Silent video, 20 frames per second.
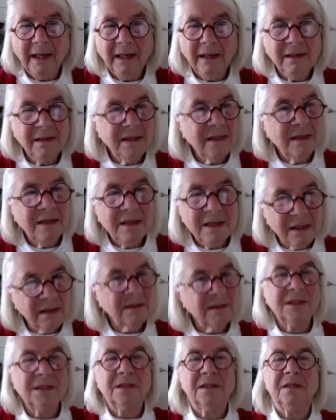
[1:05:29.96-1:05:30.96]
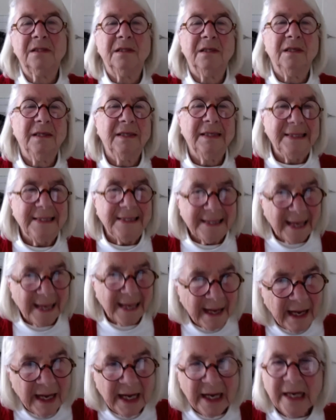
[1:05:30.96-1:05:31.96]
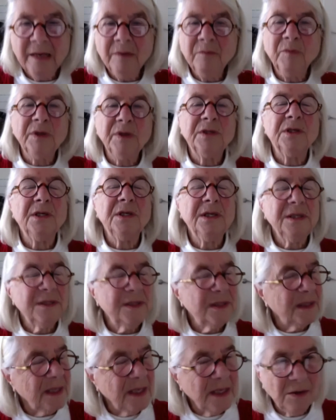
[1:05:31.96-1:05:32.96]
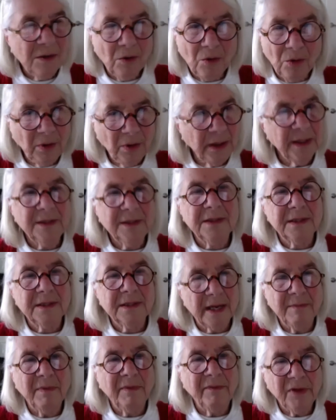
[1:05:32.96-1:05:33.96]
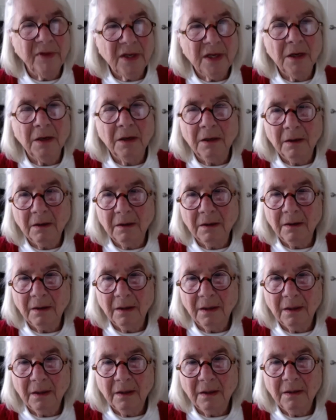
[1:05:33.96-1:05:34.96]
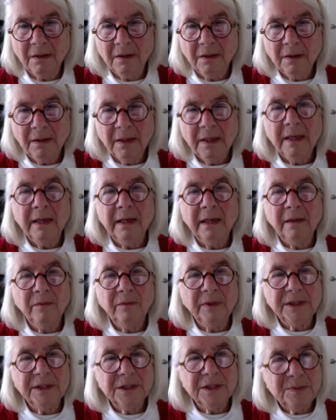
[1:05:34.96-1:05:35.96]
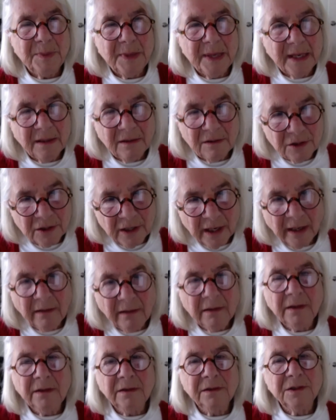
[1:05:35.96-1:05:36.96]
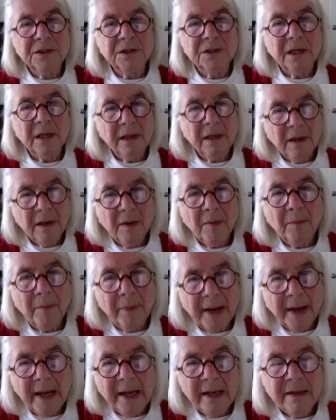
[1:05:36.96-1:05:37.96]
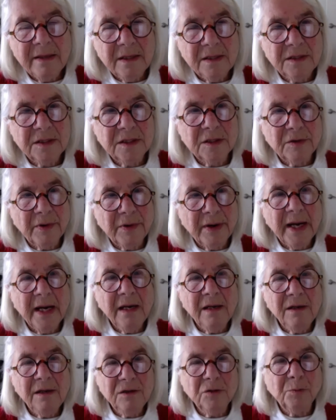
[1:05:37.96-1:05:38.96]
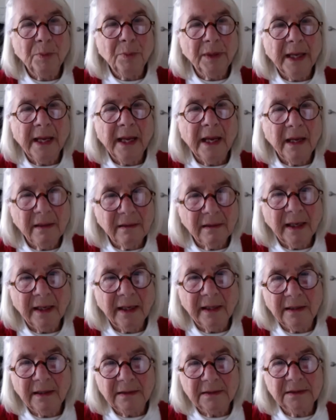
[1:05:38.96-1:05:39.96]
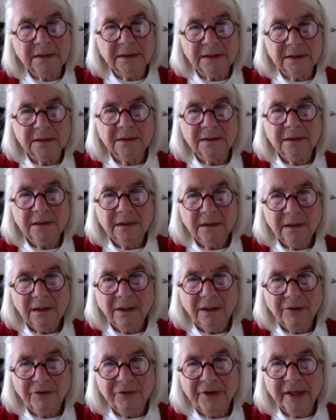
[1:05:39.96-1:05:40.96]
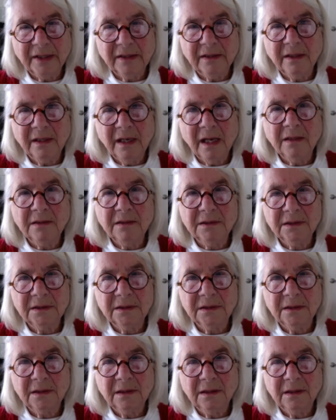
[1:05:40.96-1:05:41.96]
into this time, which is the holiest time of the year, and which is being challenged by this strange plague that has affected us.